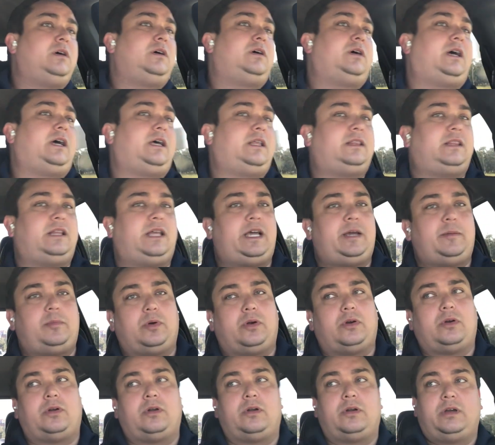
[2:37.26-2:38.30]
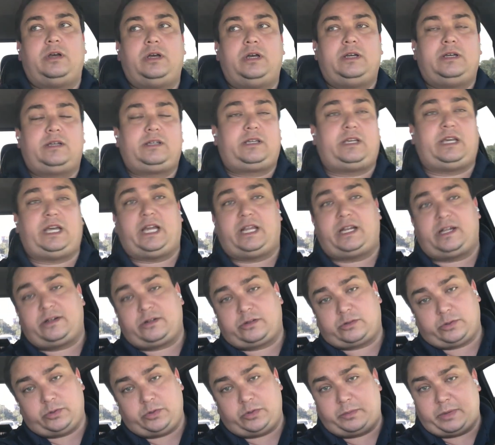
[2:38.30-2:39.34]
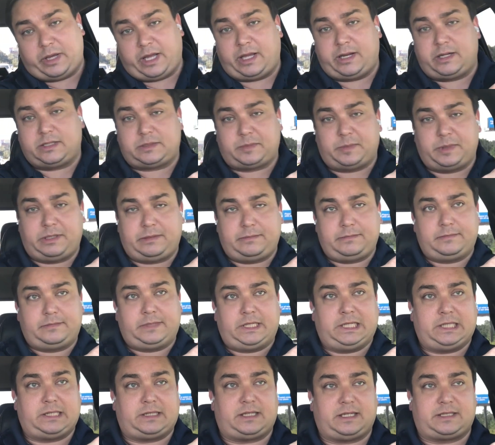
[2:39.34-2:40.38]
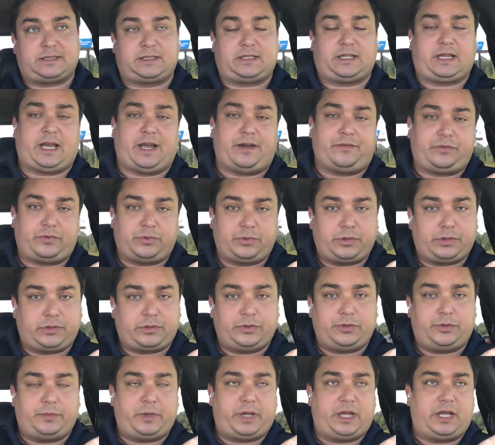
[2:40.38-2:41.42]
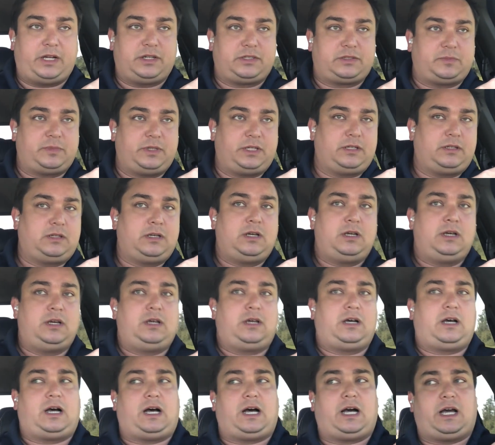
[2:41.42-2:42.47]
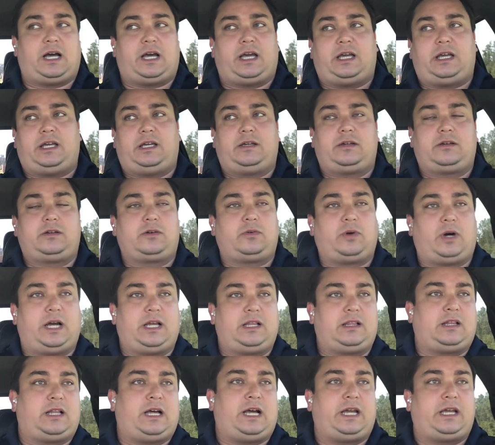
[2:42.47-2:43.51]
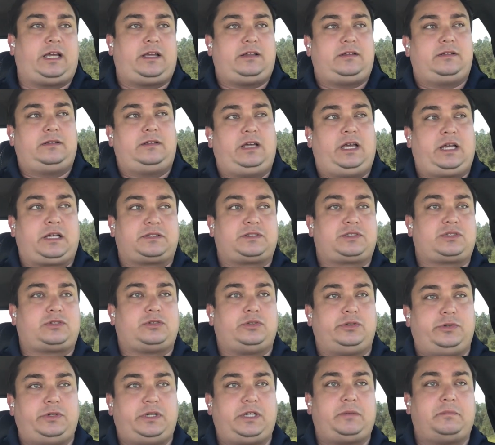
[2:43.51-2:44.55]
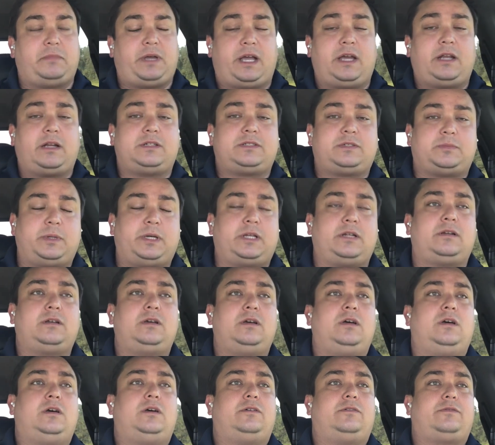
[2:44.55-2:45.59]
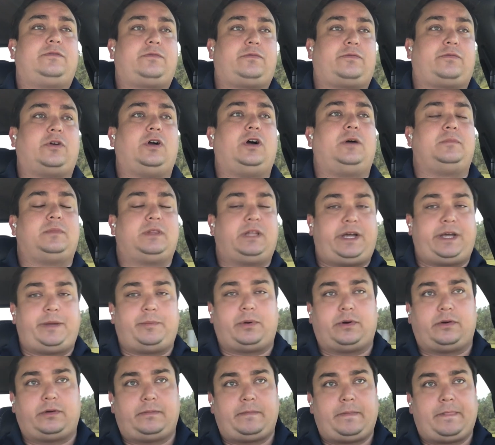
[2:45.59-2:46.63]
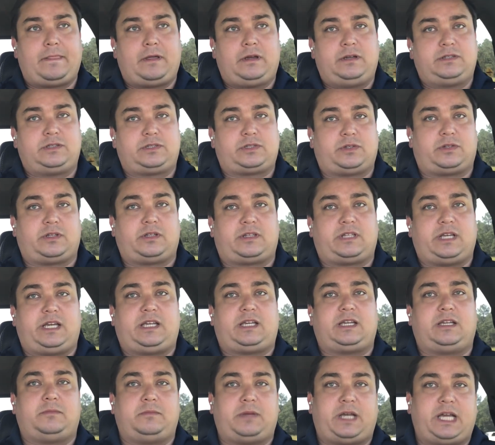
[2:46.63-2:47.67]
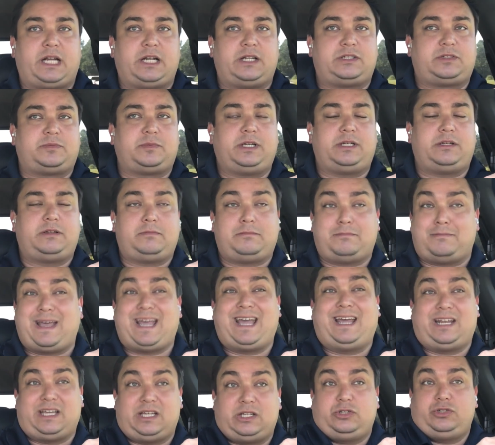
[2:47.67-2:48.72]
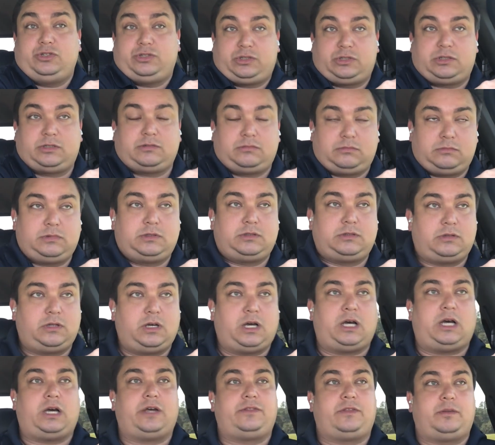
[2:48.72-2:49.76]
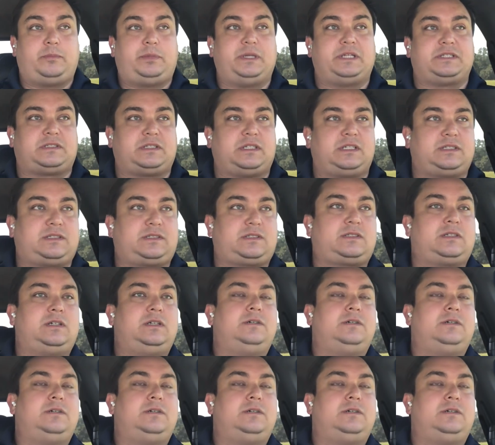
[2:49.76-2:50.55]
And labor can include management. It doesn't have to include management. I quite like excluding management from labor so that they can manage the business